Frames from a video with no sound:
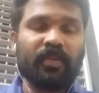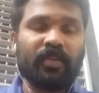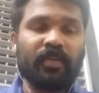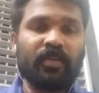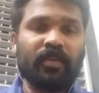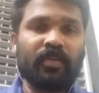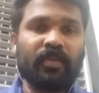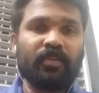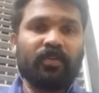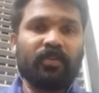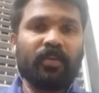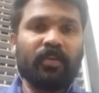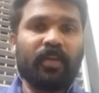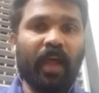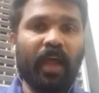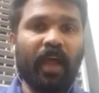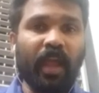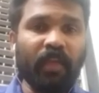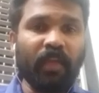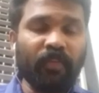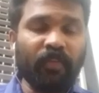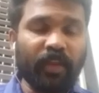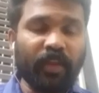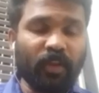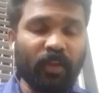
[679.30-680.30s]
To
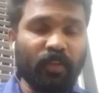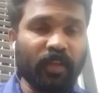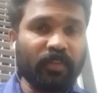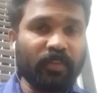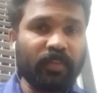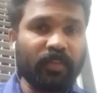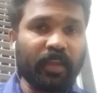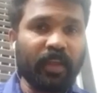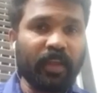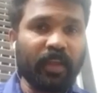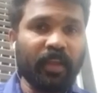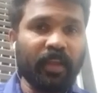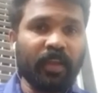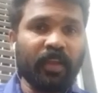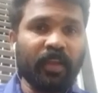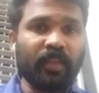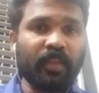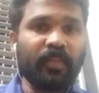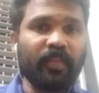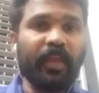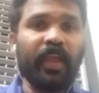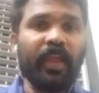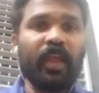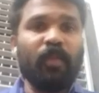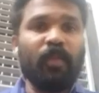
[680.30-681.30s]
dive into the sea,
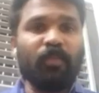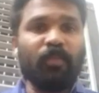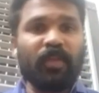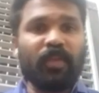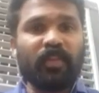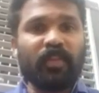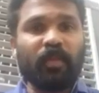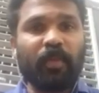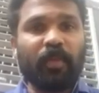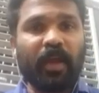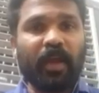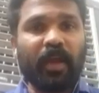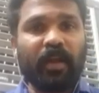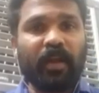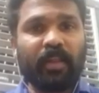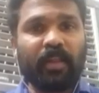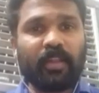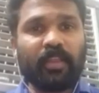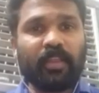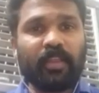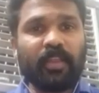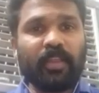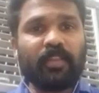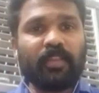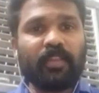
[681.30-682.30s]
they empty the bladder.
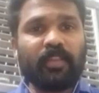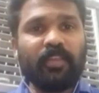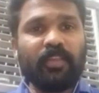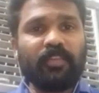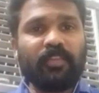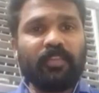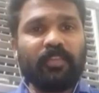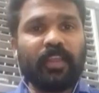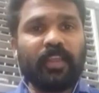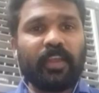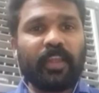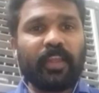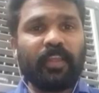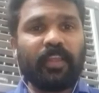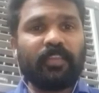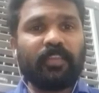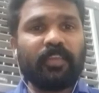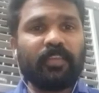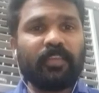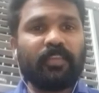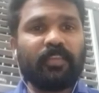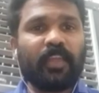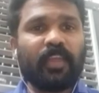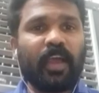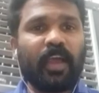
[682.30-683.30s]
This
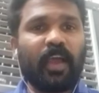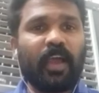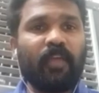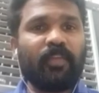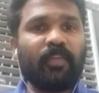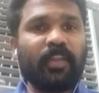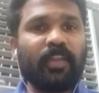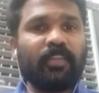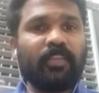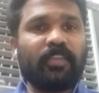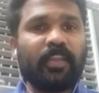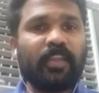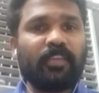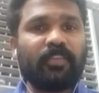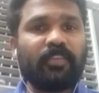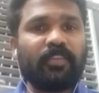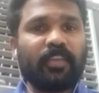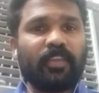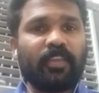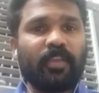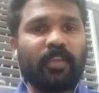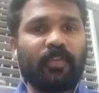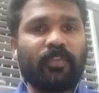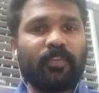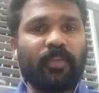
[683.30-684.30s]
increases the average
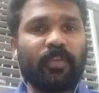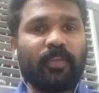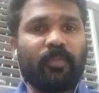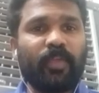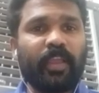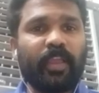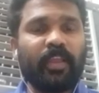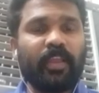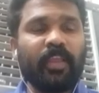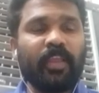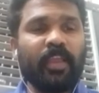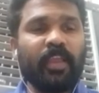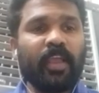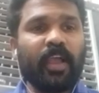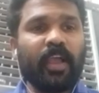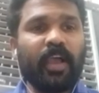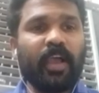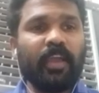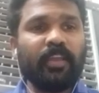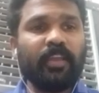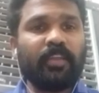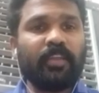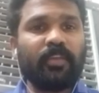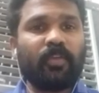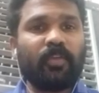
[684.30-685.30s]
density of the whale and
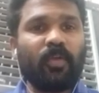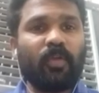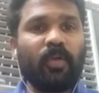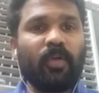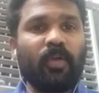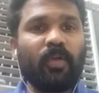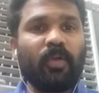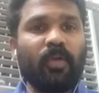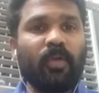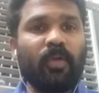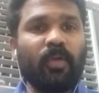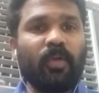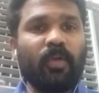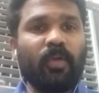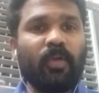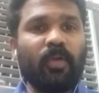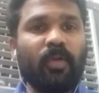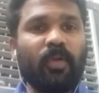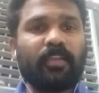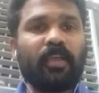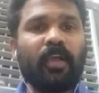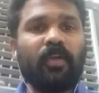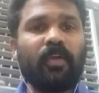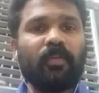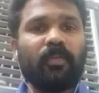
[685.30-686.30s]
it goes
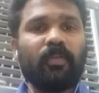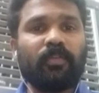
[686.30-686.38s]
down.